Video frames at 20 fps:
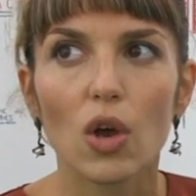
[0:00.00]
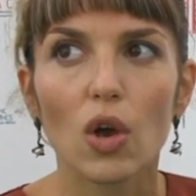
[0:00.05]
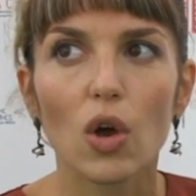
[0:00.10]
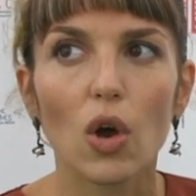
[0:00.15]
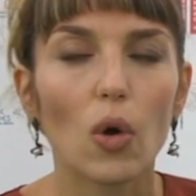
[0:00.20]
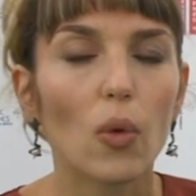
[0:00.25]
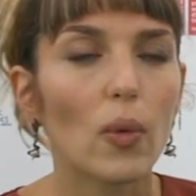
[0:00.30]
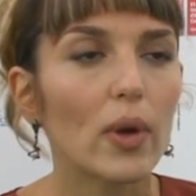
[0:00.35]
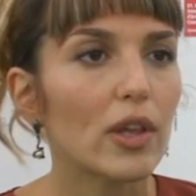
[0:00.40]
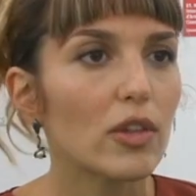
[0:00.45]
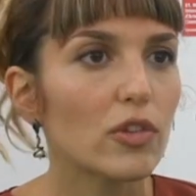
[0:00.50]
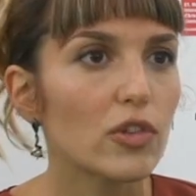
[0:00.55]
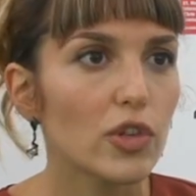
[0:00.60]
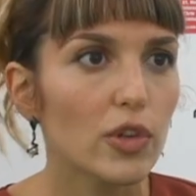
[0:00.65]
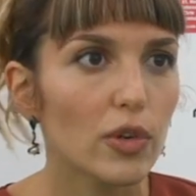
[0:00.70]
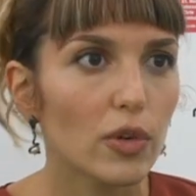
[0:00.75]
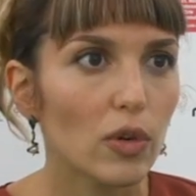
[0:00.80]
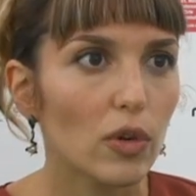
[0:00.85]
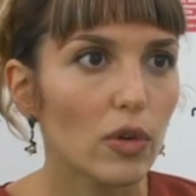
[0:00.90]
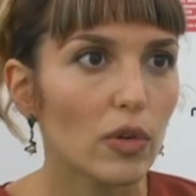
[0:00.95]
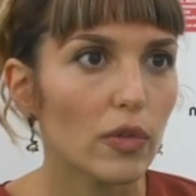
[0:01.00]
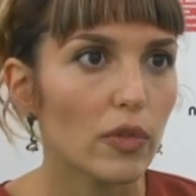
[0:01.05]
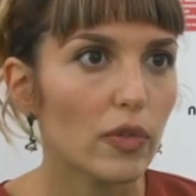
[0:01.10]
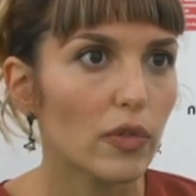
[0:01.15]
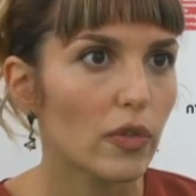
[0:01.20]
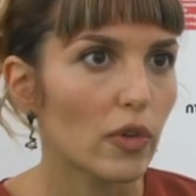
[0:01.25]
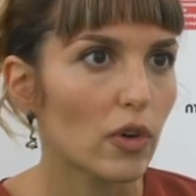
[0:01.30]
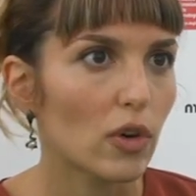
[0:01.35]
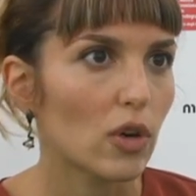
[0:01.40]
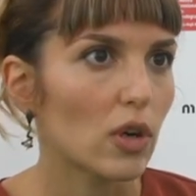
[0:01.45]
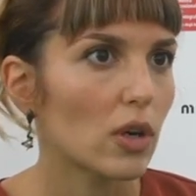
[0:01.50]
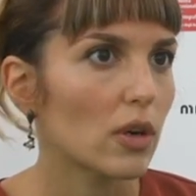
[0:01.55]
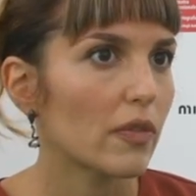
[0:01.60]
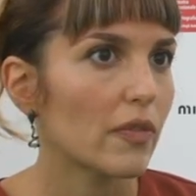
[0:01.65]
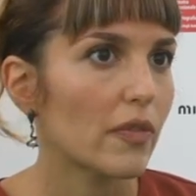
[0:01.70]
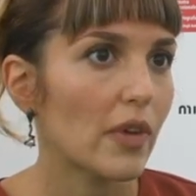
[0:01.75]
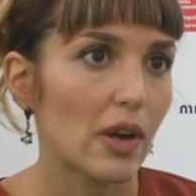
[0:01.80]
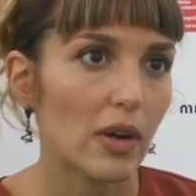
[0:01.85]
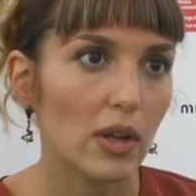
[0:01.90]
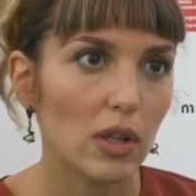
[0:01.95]
going to for a
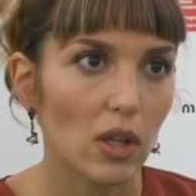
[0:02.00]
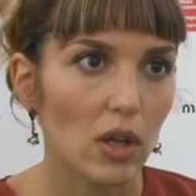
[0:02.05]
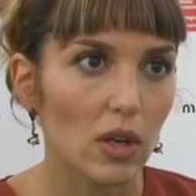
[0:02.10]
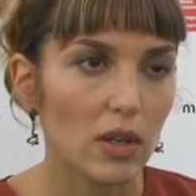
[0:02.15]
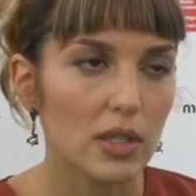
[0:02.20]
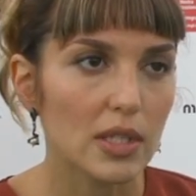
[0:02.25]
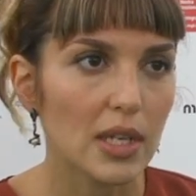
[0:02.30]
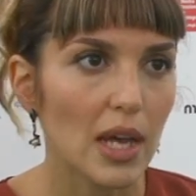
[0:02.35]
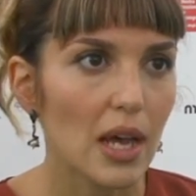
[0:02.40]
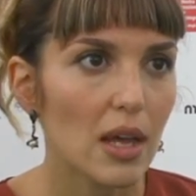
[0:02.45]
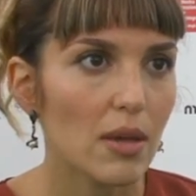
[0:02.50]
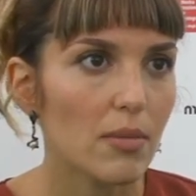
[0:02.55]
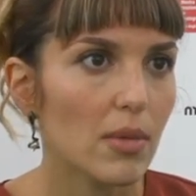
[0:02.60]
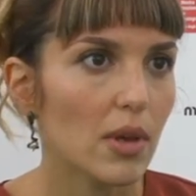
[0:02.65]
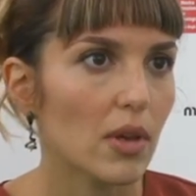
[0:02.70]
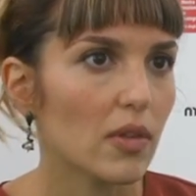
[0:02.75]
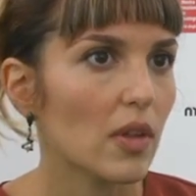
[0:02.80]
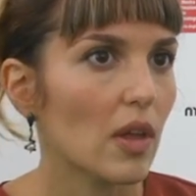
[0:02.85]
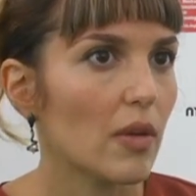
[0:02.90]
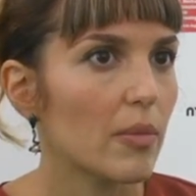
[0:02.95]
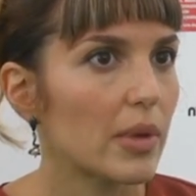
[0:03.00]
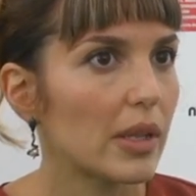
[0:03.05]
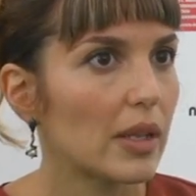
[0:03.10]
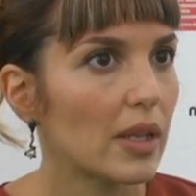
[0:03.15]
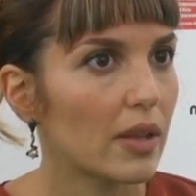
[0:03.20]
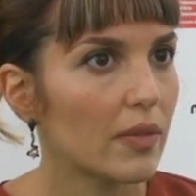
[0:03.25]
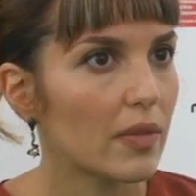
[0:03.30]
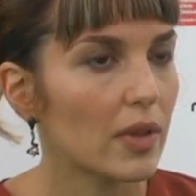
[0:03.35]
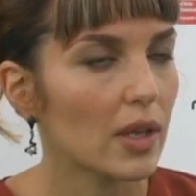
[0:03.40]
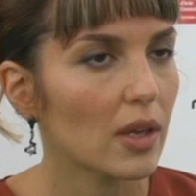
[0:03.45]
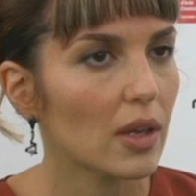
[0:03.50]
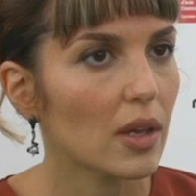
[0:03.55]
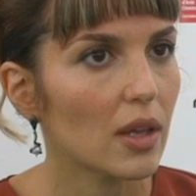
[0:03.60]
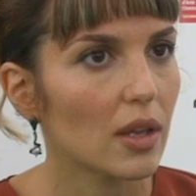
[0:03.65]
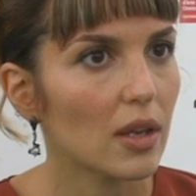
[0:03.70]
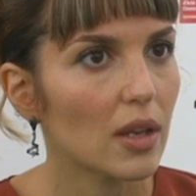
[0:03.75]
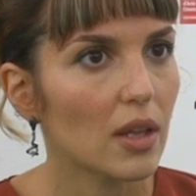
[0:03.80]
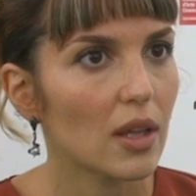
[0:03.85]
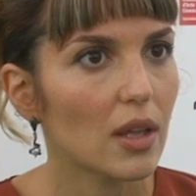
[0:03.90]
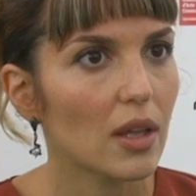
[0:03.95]
very long time, because I've been living
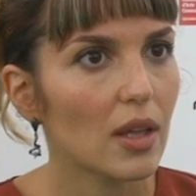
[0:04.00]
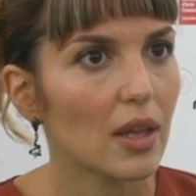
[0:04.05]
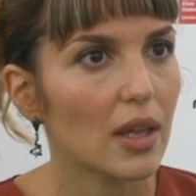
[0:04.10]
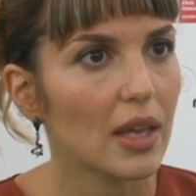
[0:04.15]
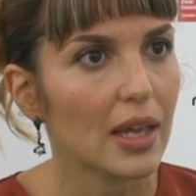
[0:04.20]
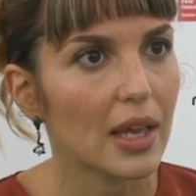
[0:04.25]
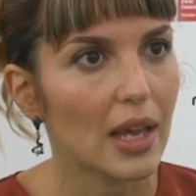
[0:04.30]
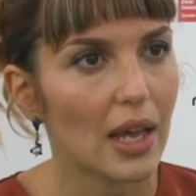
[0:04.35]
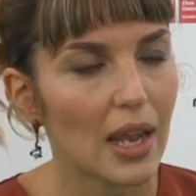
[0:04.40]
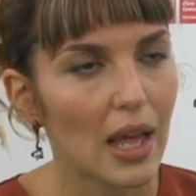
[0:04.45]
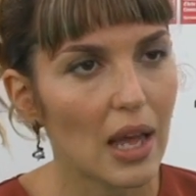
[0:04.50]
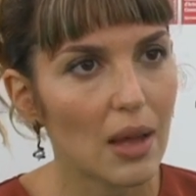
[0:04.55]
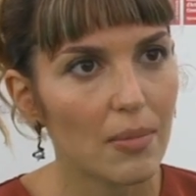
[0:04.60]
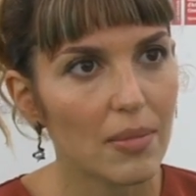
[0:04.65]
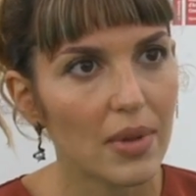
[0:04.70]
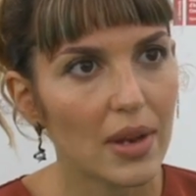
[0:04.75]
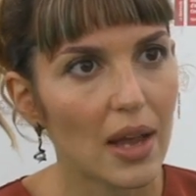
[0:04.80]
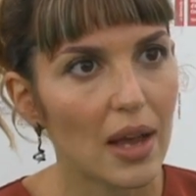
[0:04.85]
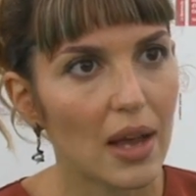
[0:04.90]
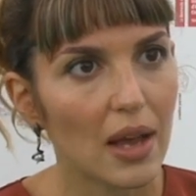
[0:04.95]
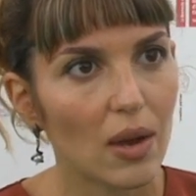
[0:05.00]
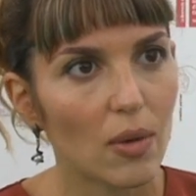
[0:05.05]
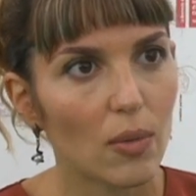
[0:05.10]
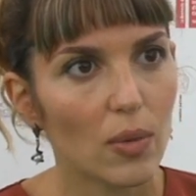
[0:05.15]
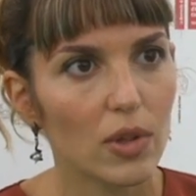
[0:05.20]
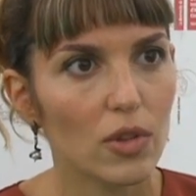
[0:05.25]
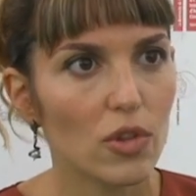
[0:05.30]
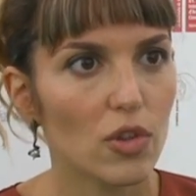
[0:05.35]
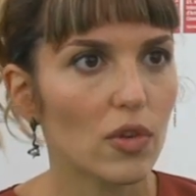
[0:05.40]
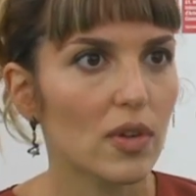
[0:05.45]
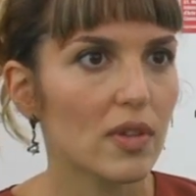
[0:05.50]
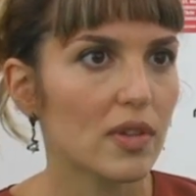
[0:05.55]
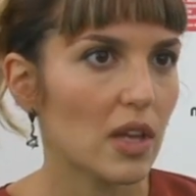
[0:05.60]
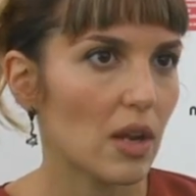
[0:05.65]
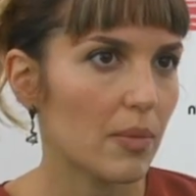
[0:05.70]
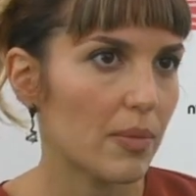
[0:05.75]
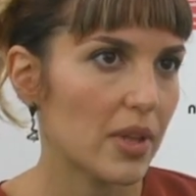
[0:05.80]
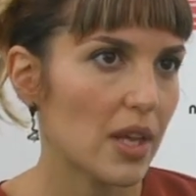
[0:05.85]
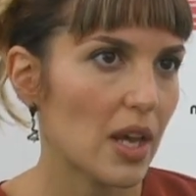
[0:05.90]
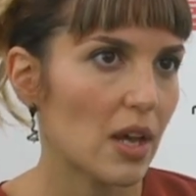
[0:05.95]
in Calabria with Jonas
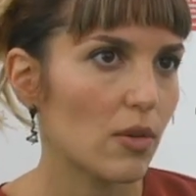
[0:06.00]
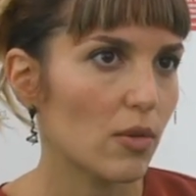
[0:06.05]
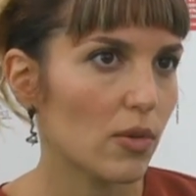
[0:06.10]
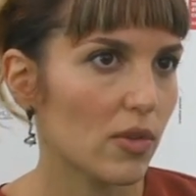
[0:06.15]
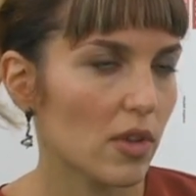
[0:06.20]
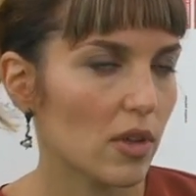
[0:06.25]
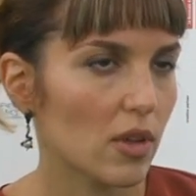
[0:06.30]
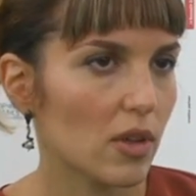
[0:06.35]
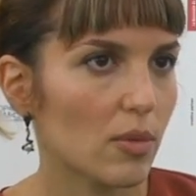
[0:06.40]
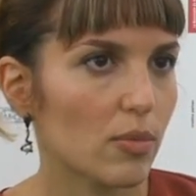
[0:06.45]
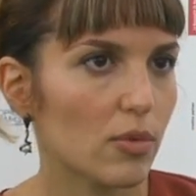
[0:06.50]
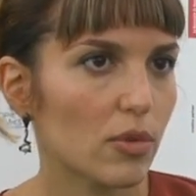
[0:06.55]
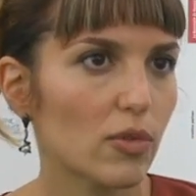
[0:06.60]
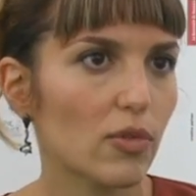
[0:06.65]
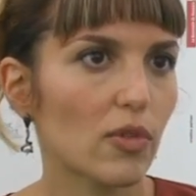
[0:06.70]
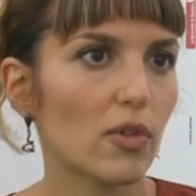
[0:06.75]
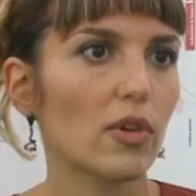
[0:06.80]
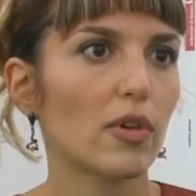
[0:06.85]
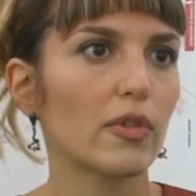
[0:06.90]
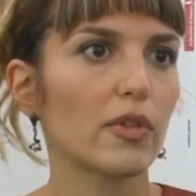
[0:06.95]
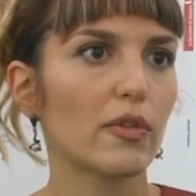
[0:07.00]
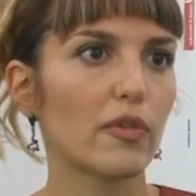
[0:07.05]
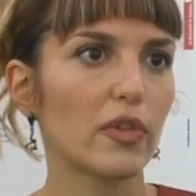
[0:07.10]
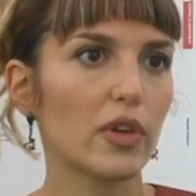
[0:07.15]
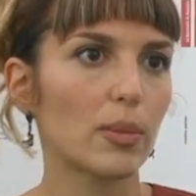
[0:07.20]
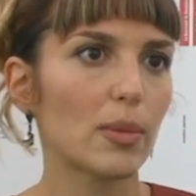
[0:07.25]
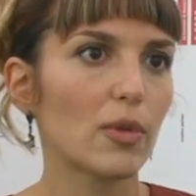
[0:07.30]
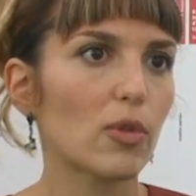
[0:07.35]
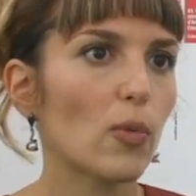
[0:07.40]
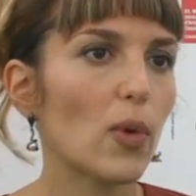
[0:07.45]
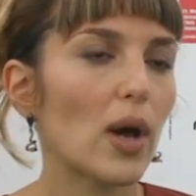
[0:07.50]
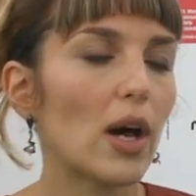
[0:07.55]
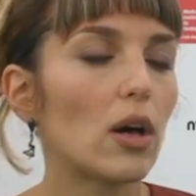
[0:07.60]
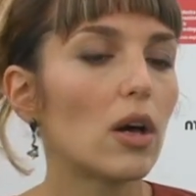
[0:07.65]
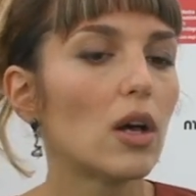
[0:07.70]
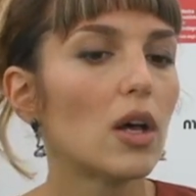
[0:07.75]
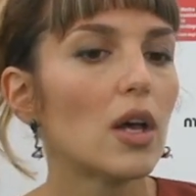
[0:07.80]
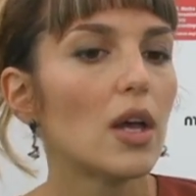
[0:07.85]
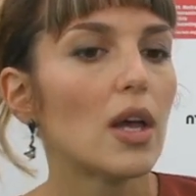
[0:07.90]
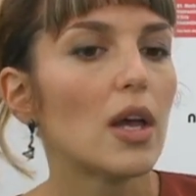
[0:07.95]
Carpignano, who's the producer of the film as well,